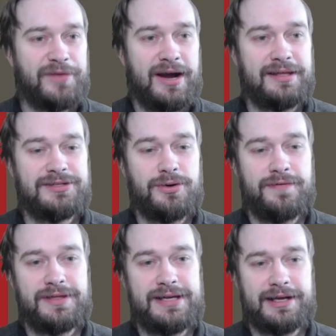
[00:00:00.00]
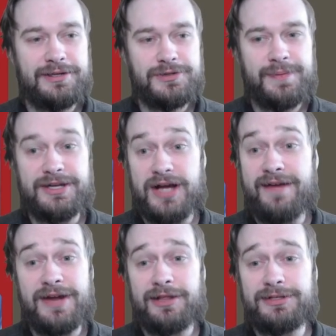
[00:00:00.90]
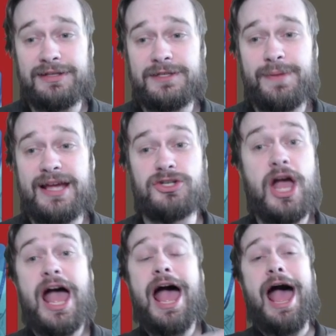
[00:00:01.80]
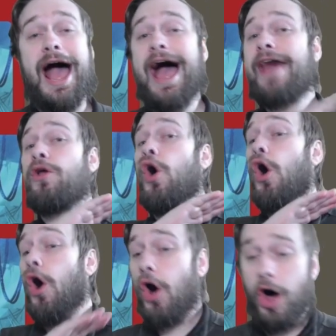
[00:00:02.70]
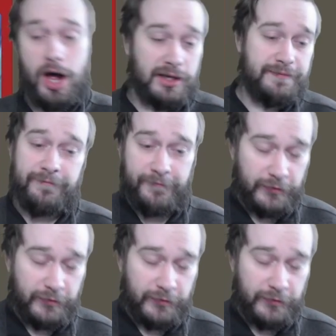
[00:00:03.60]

All right, let's go over to the deck clones page. I have not looked at this page at all.